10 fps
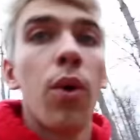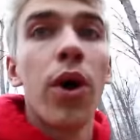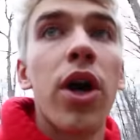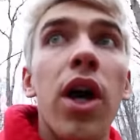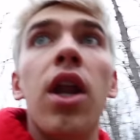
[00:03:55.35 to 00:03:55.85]

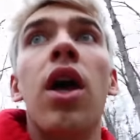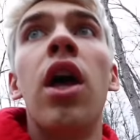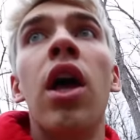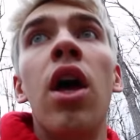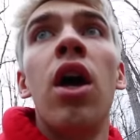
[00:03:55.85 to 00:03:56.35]
We're good.
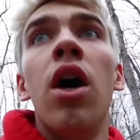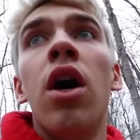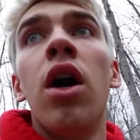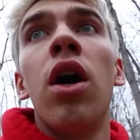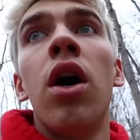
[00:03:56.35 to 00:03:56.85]

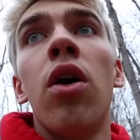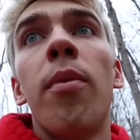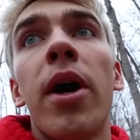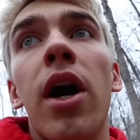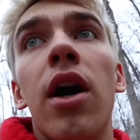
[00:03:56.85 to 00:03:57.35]
Oh
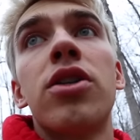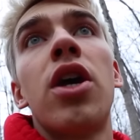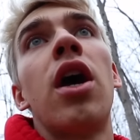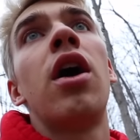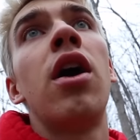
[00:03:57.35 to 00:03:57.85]
my
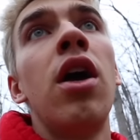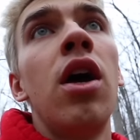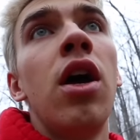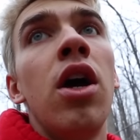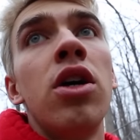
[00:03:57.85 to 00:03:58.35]
gosh.
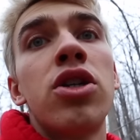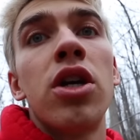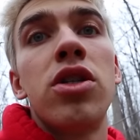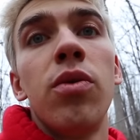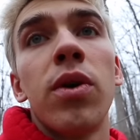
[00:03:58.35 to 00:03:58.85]

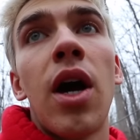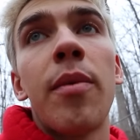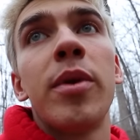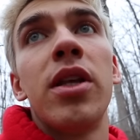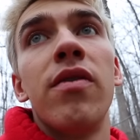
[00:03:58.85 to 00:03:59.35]
Sharers, you will
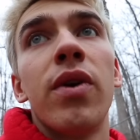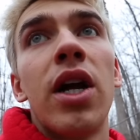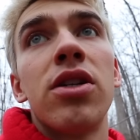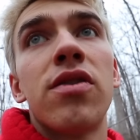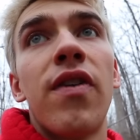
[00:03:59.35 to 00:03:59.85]
not believe what
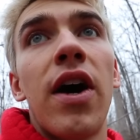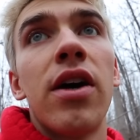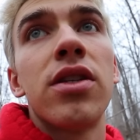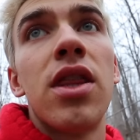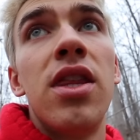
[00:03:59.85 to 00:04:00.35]
I just
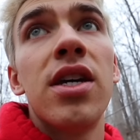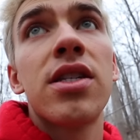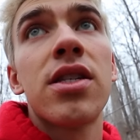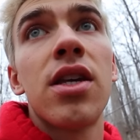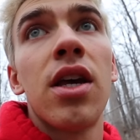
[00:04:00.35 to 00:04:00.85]
found.
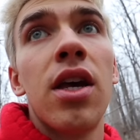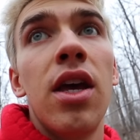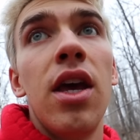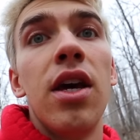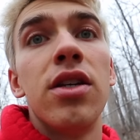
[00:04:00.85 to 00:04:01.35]
This
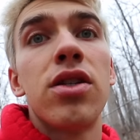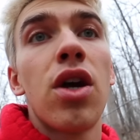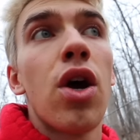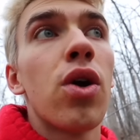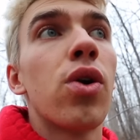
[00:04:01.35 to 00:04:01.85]
is
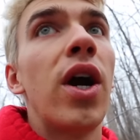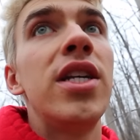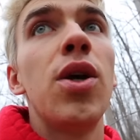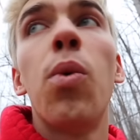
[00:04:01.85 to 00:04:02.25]
crazy.